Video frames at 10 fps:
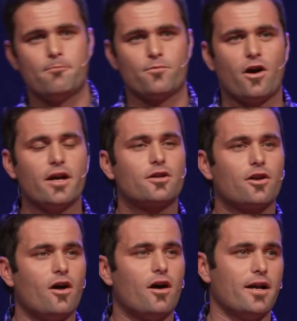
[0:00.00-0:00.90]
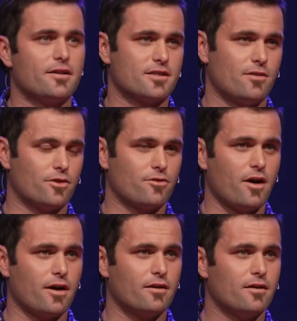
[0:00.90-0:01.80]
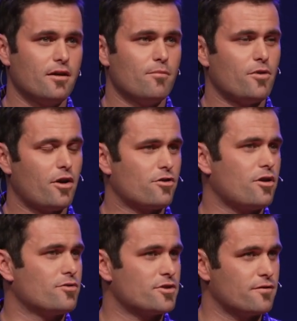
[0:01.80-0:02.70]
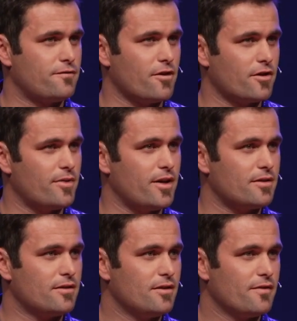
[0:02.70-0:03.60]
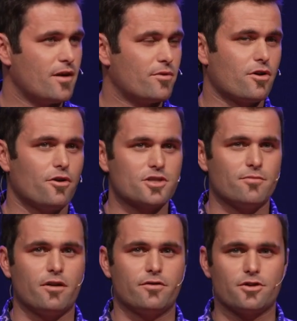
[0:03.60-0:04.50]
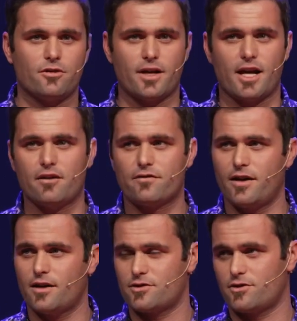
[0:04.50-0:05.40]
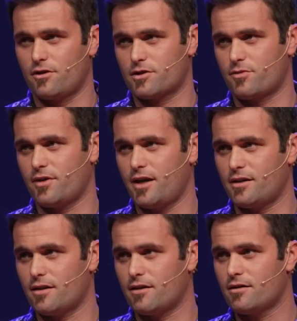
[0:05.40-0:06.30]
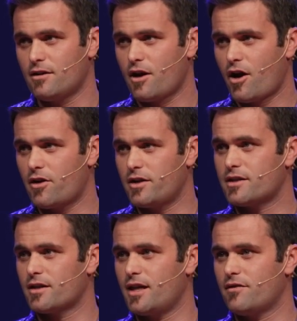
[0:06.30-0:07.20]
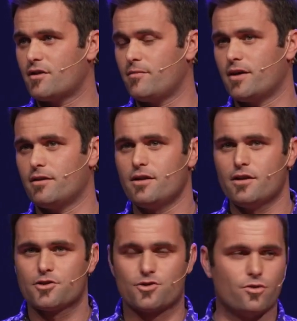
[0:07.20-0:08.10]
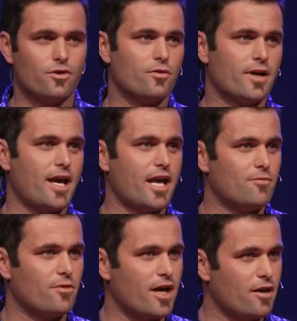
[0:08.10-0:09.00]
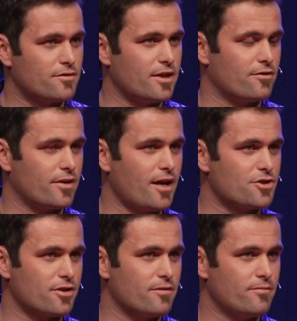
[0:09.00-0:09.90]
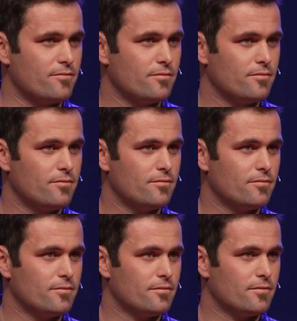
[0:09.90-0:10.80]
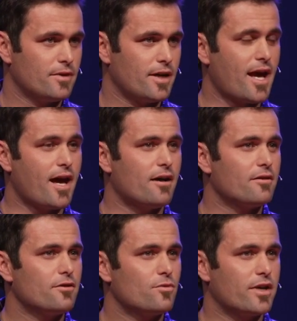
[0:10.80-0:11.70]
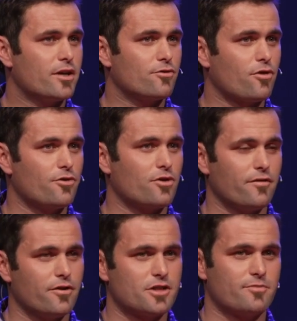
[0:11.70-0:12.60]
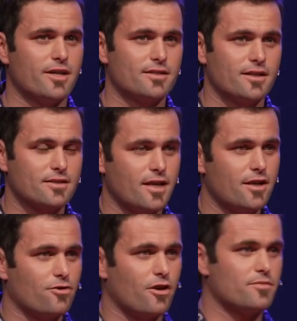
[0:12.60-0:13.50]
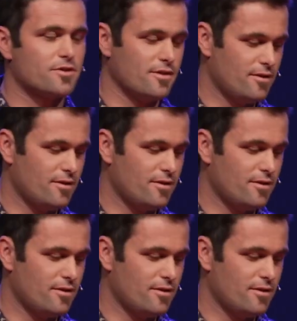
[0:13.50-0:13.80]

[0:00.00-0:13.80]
I had clients that were growing monocultures of fodder beet that would cost them over $2,500 per hectare, only to leave them in soil and animal health degradation. Now, we can grow diverse species seed crops